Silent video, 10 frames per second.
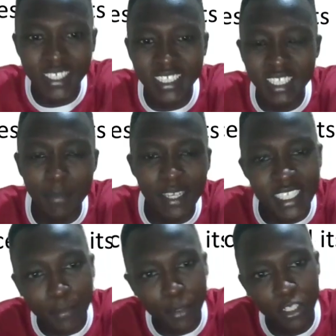
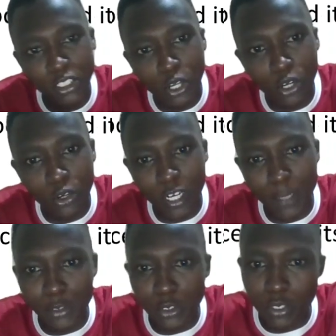instability, political
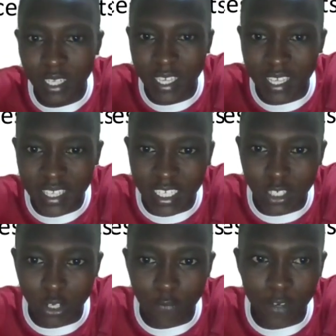corruption, ethnic
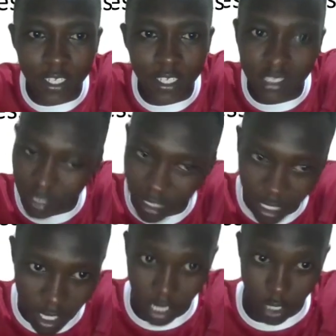conflicts,
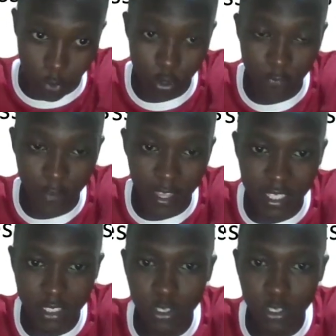we will find this.